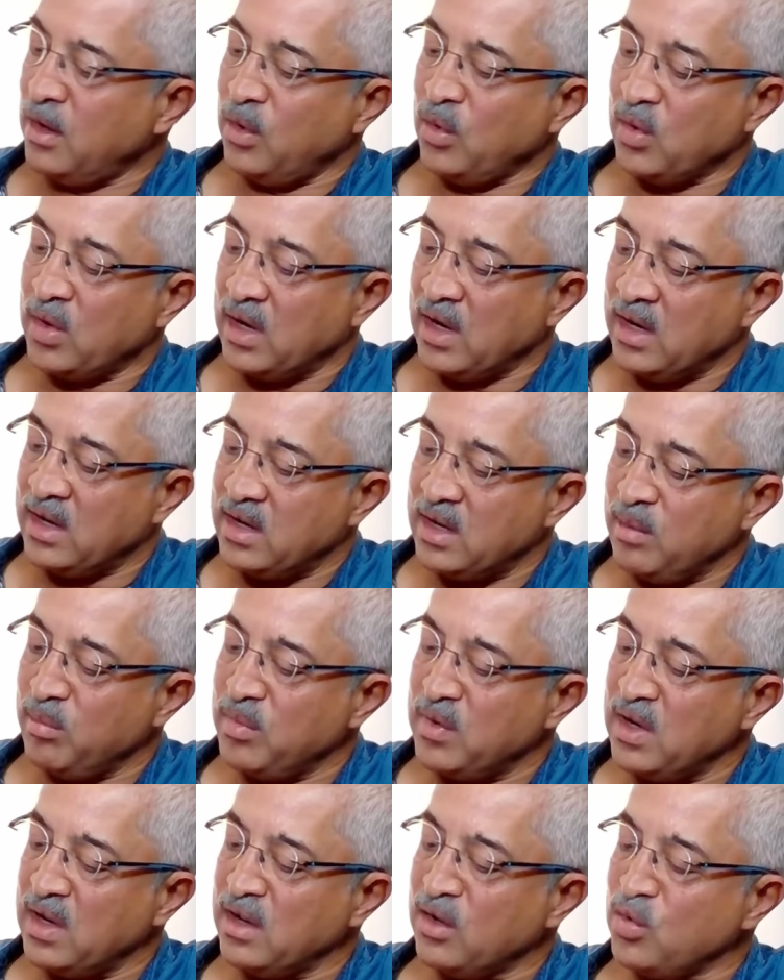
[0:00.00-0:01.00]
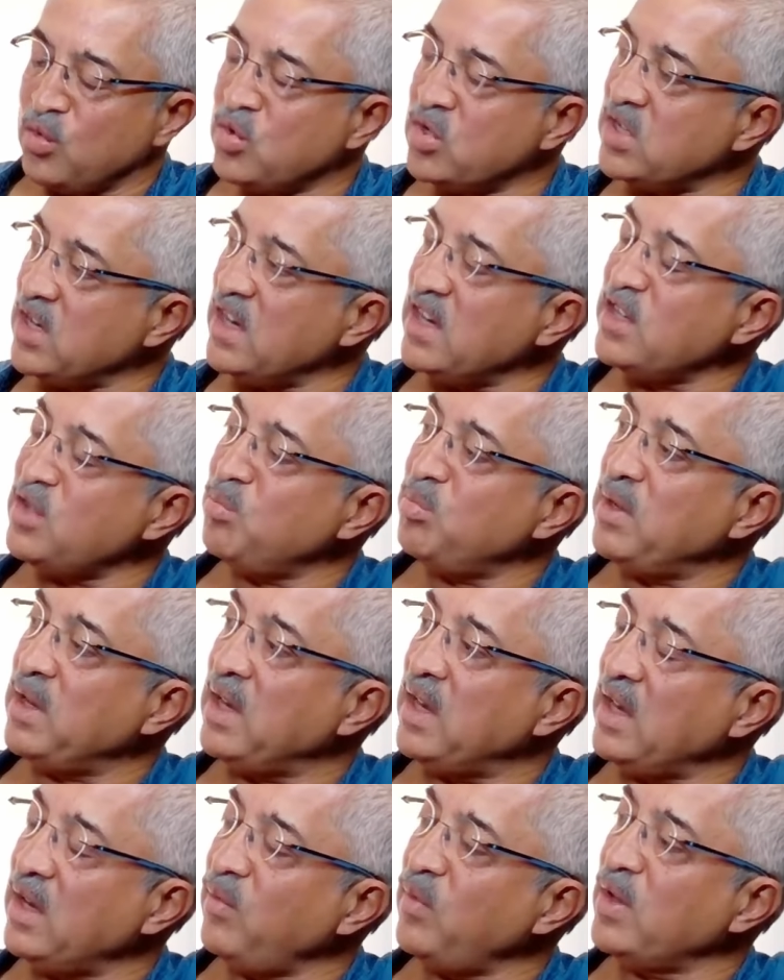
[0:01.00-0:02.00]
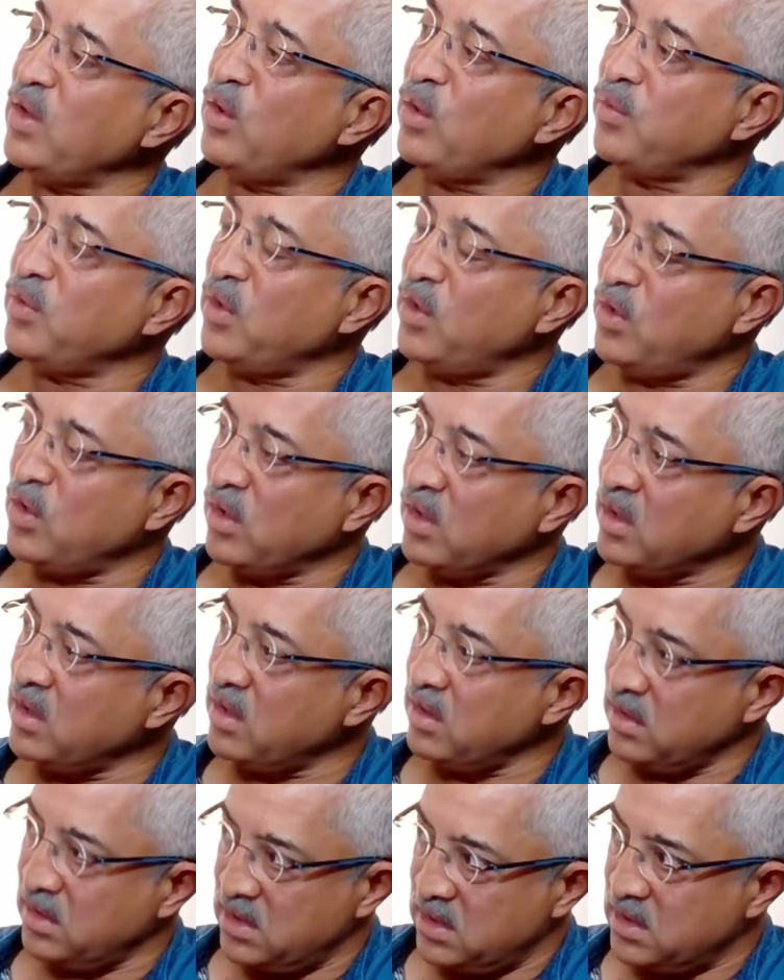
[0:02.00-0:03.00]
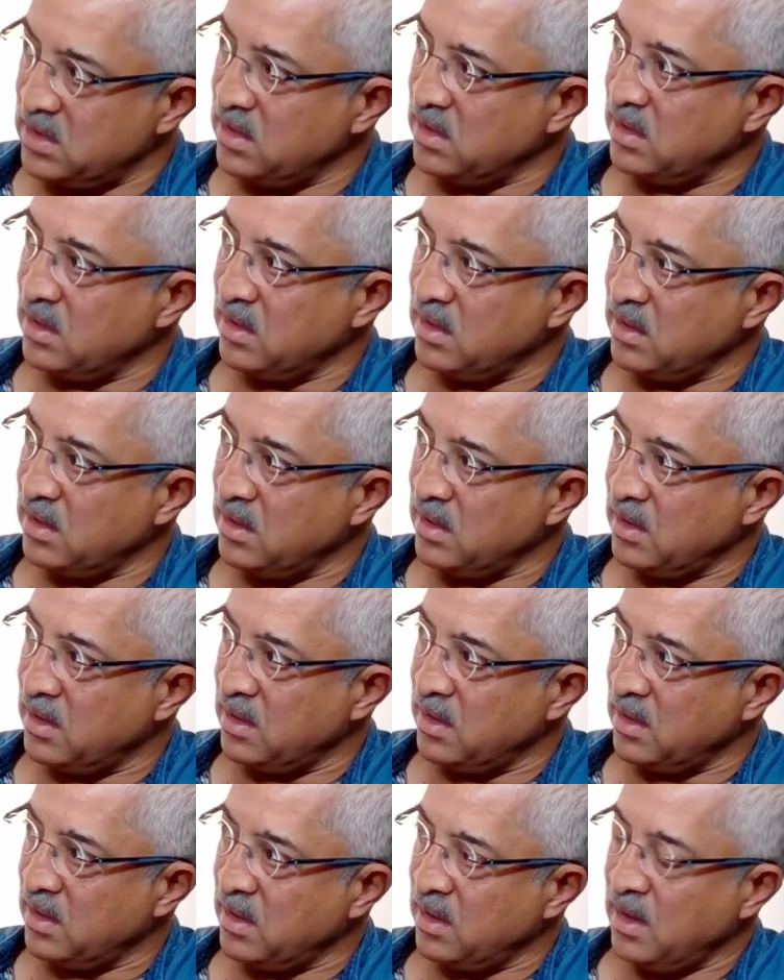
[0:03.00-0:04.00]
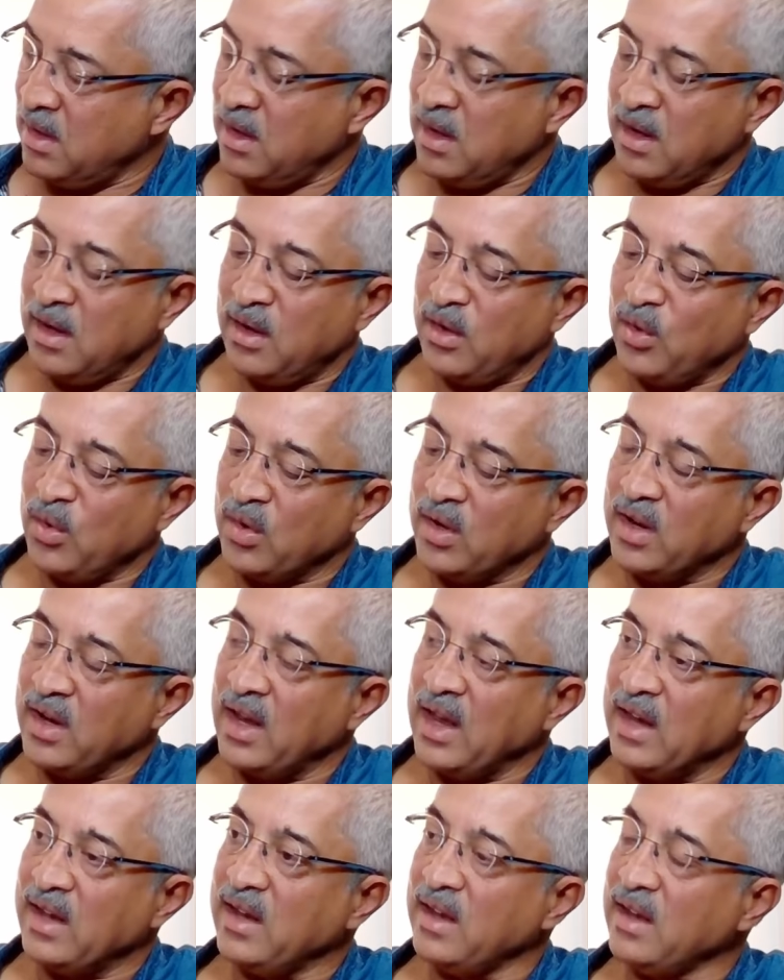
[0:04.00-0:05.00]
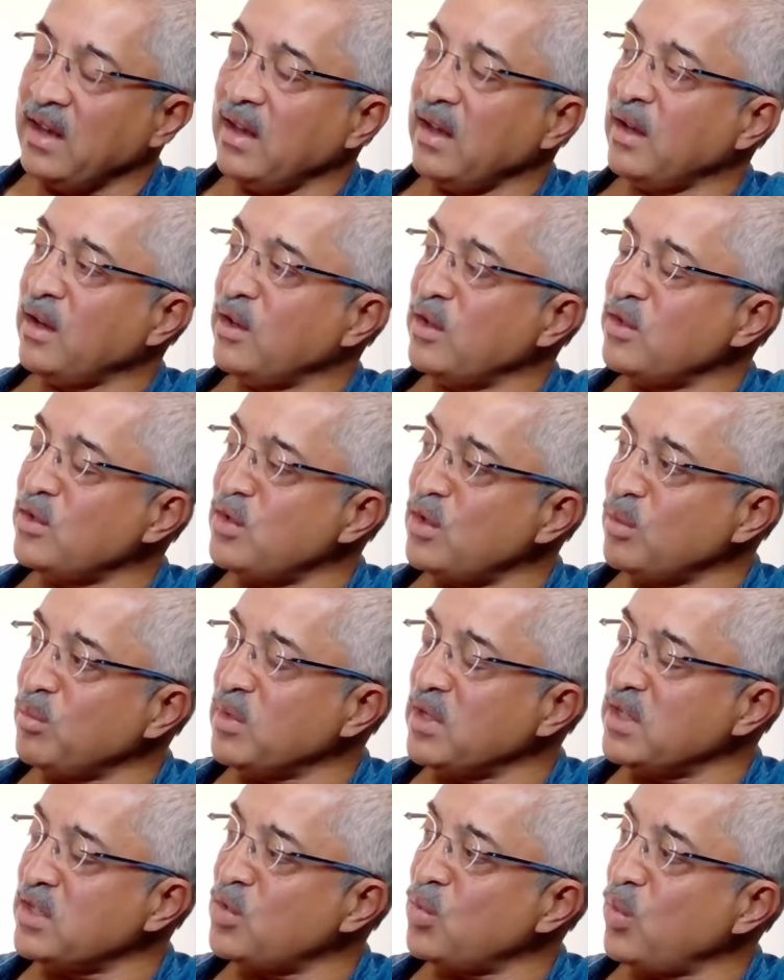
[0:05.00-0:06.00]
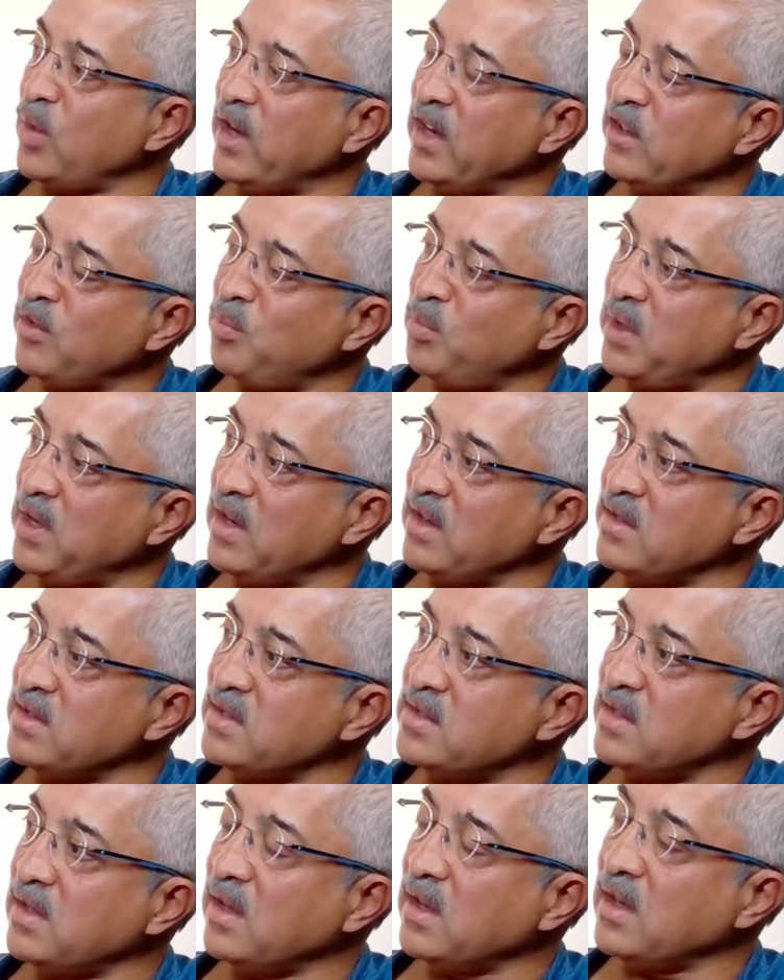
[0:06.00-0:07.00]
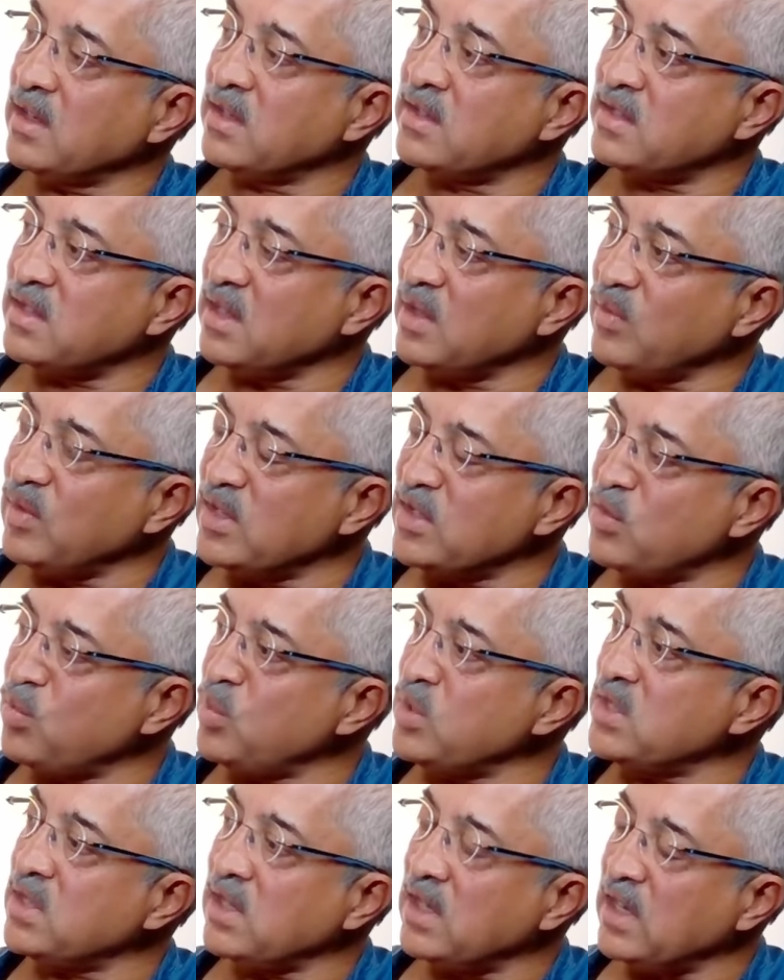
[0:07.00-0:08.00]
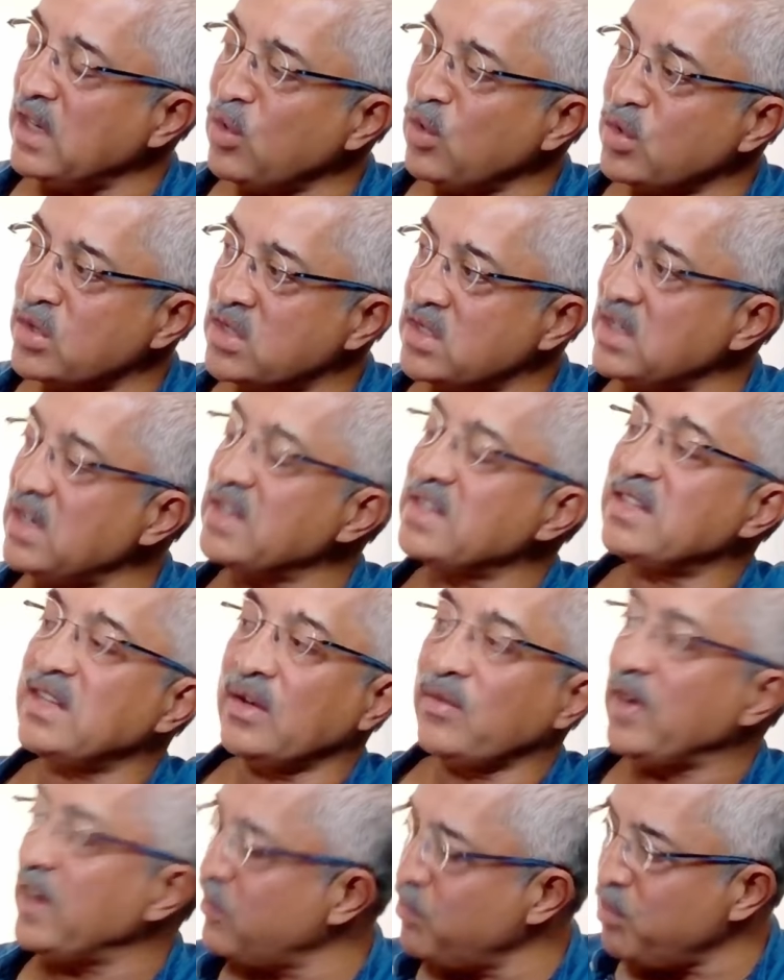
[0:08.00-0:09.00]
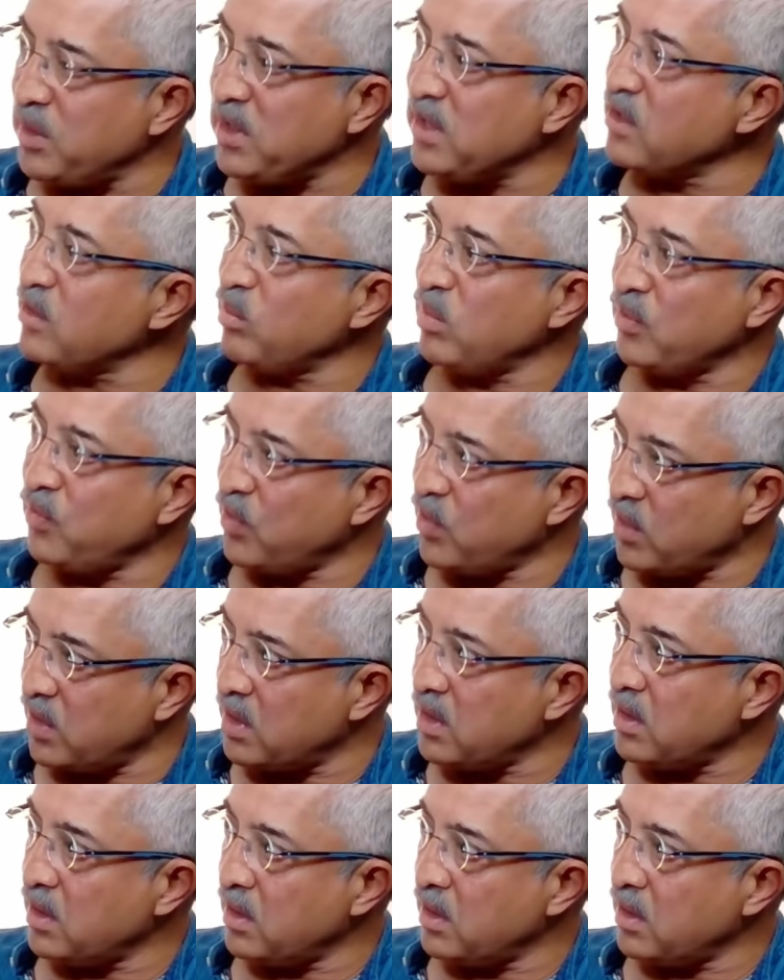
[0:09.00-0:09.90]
You're attempting to change behavior of the doctors. You're getting consumers to experience a service which he or she has never experienced before.